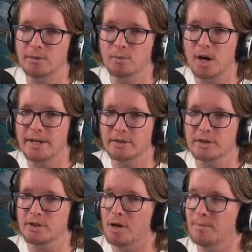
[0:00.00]
right at the
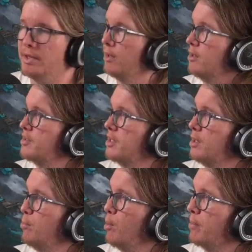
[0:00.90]
top, there is the
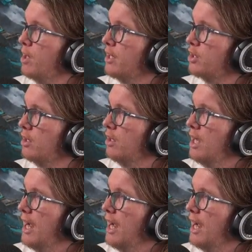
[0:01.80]
population.